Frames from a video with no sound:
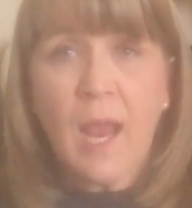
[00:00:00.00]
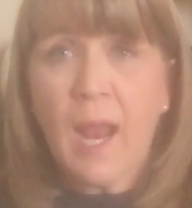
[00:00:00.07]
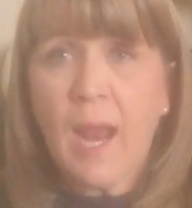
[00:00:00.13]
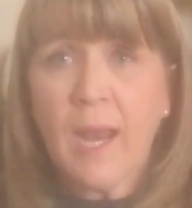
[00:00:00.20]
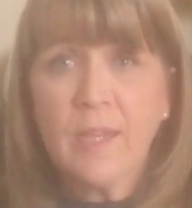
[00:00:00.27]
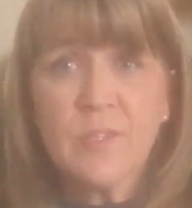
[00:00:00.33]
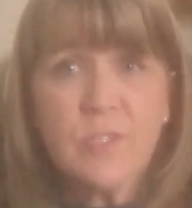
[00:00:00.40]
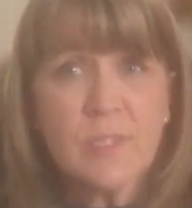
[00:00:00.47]

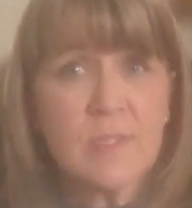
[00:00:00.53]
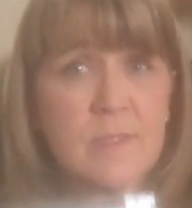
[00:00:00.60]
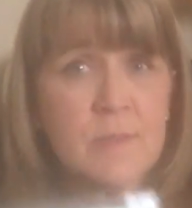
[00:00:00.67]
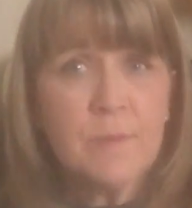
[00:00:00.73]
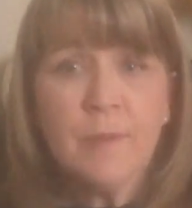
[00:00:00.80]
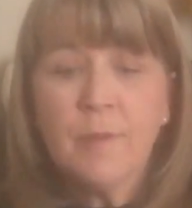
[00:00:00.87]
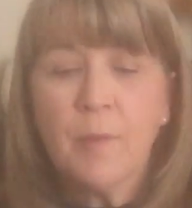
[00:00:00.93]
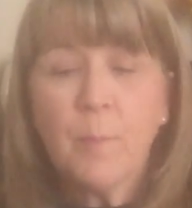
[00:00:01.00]
I
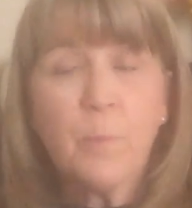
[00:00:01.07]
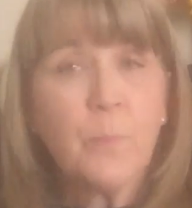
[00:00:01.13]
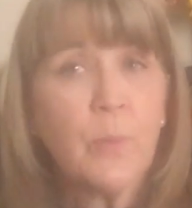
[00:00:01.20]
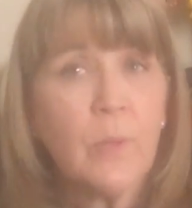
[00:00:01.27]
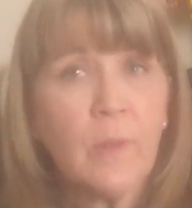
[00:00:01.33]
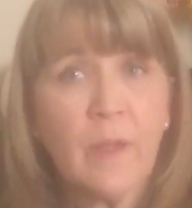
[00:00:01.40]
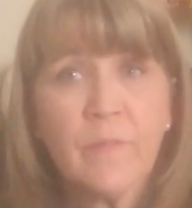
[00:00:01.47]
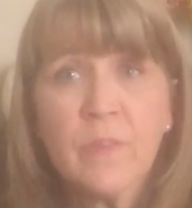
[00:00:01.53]
just
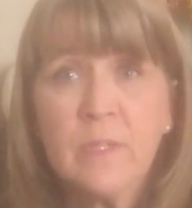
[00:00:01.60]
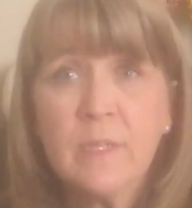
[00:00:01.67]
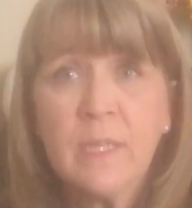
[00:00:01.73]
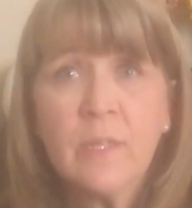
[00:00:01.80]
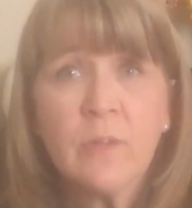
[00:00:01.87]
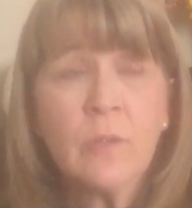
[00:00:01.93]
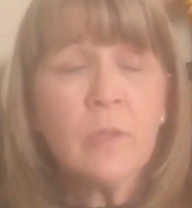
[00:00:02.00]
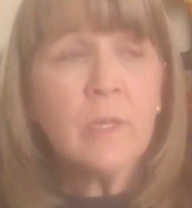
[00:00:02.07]
pull out the
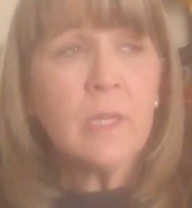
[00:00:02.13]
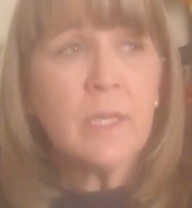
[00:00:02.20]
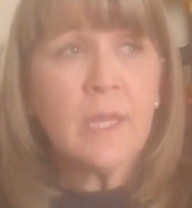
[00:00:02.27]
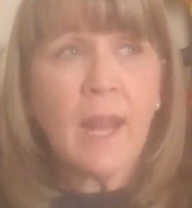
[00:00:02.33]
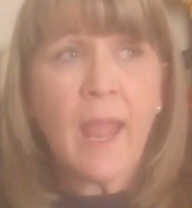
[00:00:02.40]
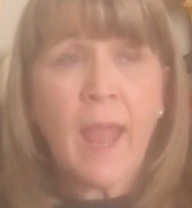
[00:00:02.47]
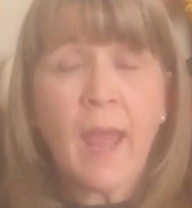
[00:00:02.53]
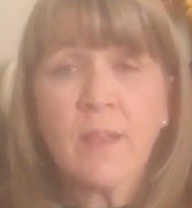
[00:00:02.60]
needle,
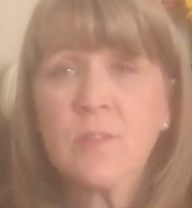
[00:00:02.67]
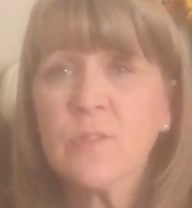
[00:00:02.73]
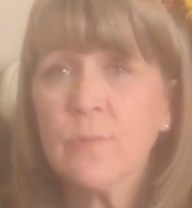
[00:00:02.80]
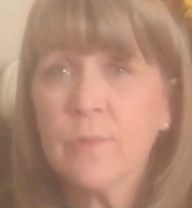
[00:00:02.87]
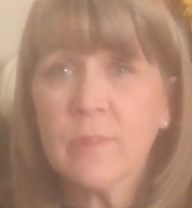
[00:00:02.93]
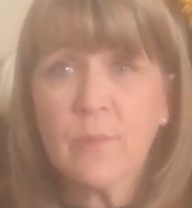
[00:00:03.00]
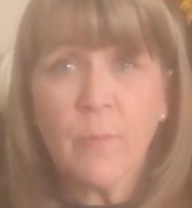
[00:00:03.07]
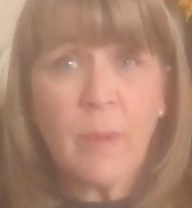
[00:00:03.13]
it has
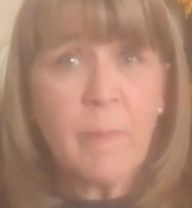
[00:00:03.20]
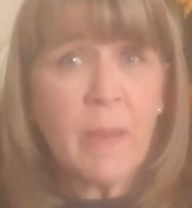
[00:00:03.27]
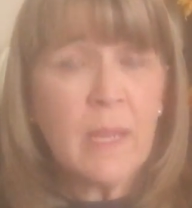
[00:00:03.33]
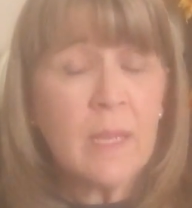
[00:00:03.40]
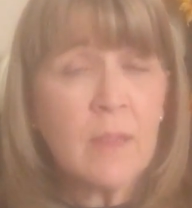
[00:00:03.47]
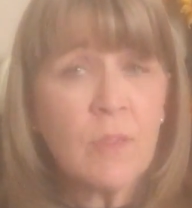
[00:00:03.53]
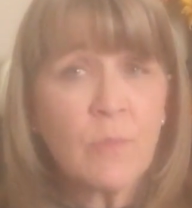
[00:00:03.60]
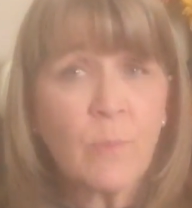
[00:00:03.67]
the
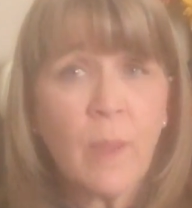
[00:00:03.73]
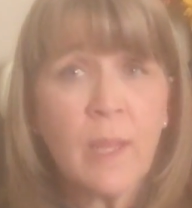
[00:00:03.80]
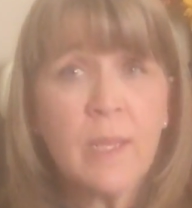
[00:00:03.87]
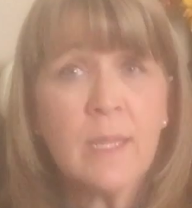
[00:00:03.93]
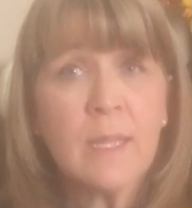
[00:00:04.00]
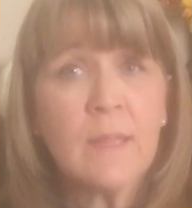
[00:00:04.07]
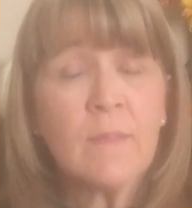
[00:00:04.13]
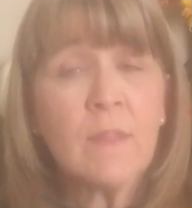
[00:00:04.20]
remaining thread
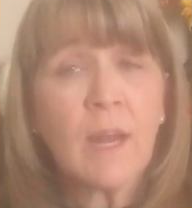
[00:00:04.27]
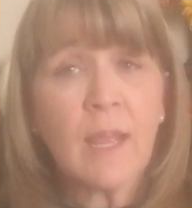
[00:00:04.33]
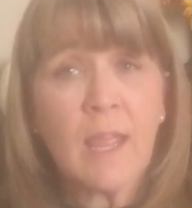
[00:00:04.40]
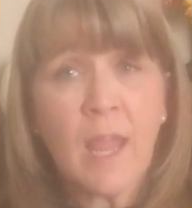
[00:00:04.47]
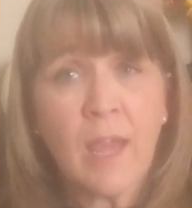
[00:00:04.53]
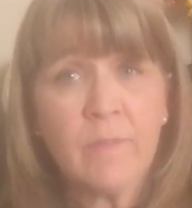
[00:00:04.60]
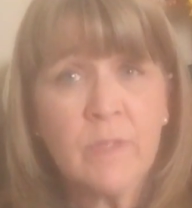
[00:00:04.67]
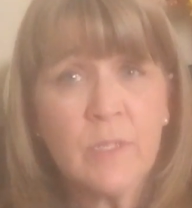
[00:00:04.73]
in that I
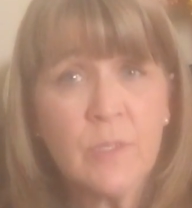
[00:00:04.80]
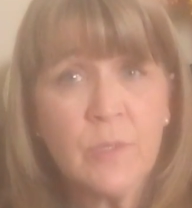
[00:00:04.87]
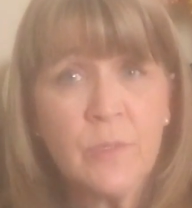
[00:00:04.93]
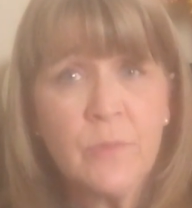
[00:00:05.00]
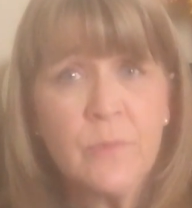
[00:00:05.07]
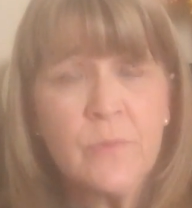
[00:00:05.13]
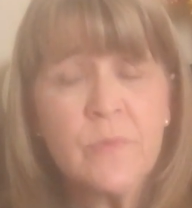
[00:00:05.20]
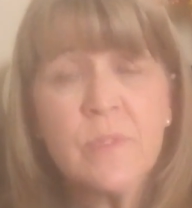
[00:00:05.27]
haven't
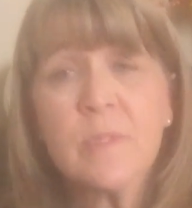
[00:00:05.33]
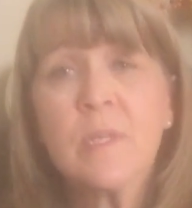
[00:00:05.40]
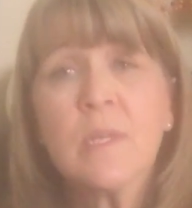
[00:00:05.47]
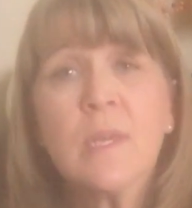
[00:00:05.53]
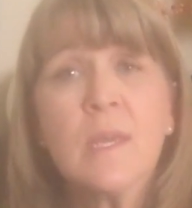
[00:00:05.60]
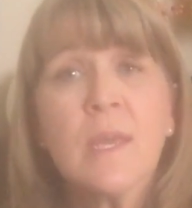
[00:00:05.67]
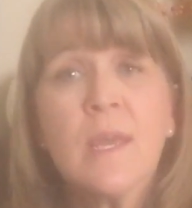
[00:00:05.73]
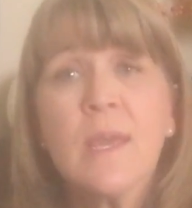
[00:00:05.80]
used,
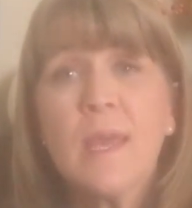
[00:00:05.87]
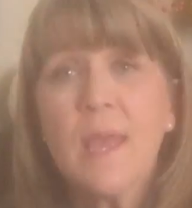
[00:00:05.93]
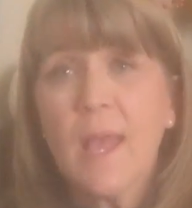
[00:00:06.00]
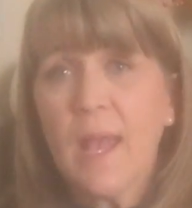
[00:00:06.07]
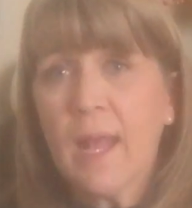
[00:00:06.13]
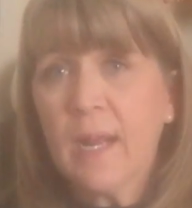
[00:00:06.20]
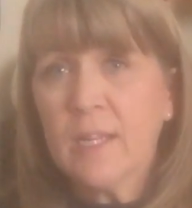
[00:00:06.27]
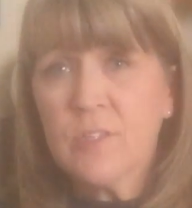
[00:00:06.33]

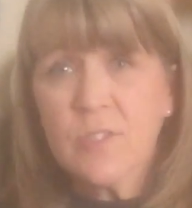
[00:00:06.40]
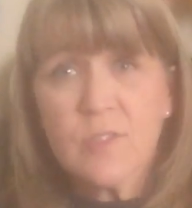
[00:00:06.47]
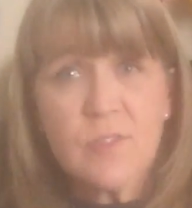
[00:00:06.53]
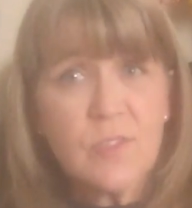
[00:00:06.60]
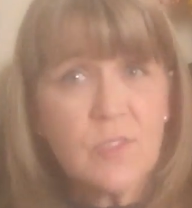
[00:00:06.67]
and I just